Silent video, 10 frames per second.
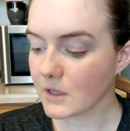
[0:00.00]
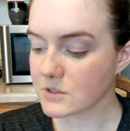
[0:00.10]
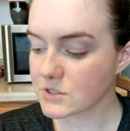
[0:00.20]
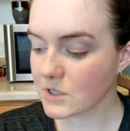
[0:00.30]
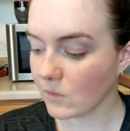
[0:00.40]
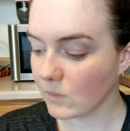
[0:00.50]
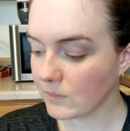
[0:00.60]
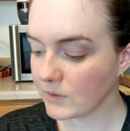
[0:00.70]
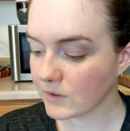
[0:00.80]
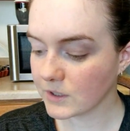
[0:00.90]
So
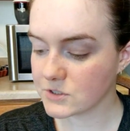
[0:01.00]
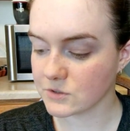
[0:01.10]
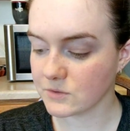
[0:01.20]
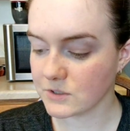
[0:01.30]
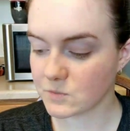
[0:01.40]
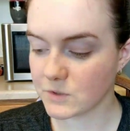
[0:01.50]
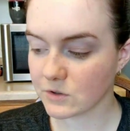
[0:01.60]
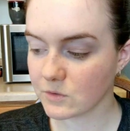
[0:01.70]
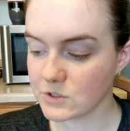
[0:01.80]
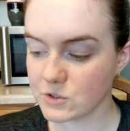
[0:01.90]
what we are going to do is we
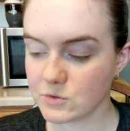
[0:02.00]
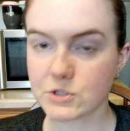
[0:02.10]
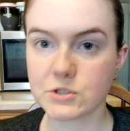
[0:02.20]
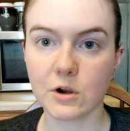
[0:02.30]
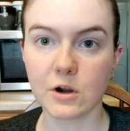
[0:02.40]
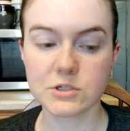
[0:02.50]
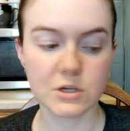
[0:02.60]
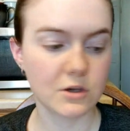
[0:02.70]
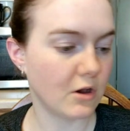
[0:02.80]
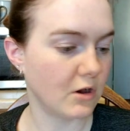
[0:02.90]
are going to
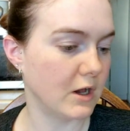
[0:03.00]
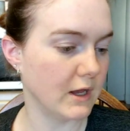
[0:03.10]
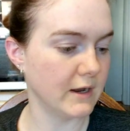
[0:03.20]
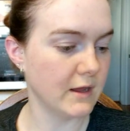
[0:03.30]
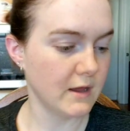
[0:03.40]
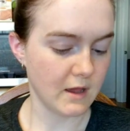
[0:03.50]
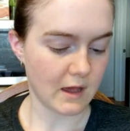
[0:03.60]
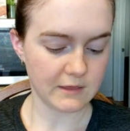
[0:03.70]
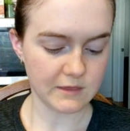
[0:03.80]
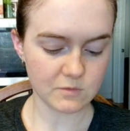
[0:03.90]
start on,
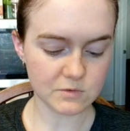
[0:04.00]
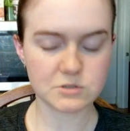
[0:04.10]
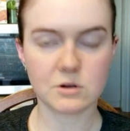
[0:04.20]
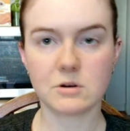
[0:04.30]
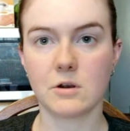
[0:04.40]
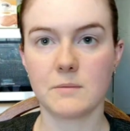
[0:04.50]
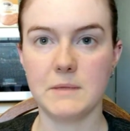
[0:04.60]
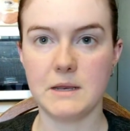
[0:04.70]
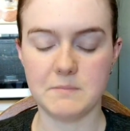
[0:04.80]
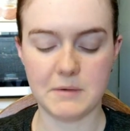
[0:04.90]
I think we'll start on our
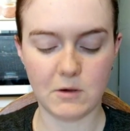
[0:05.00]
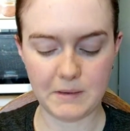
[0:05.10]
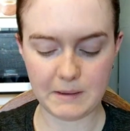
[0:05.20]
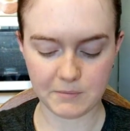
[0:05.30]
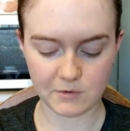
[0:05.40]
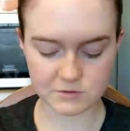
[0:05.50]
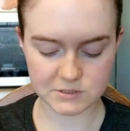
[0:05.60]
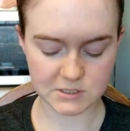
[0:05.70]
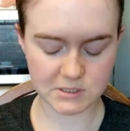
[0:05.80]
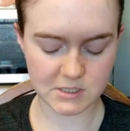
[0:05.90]
mini bell
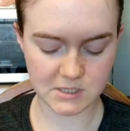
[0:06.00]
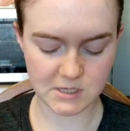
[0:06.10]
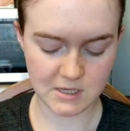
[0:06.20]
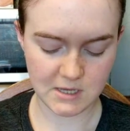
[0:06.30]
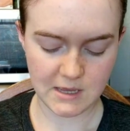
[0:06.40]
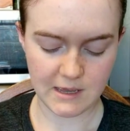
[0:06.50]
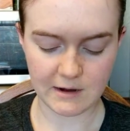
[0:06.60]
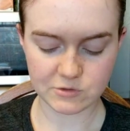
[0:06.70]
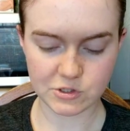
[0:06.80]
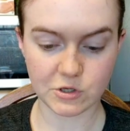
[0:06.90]
peppers.
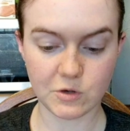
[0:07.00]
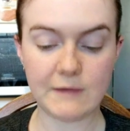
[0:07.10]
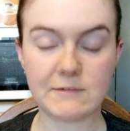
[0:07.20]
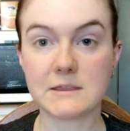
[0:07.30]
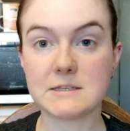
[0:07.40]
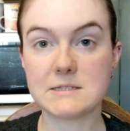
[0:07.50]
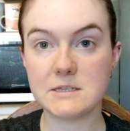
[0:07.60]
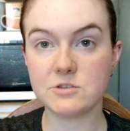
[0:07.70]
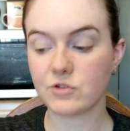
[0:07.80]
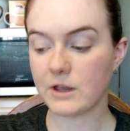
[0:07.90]
And I'll show you, I've got the
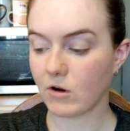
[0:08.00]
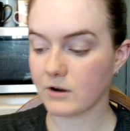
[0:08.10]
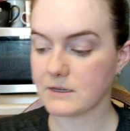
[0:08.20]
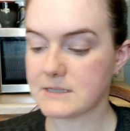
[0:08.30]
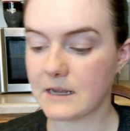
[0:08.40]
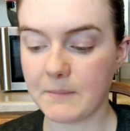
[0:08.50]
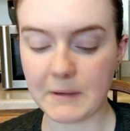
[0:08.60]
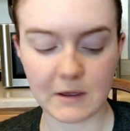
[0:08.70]
seed tray already set up.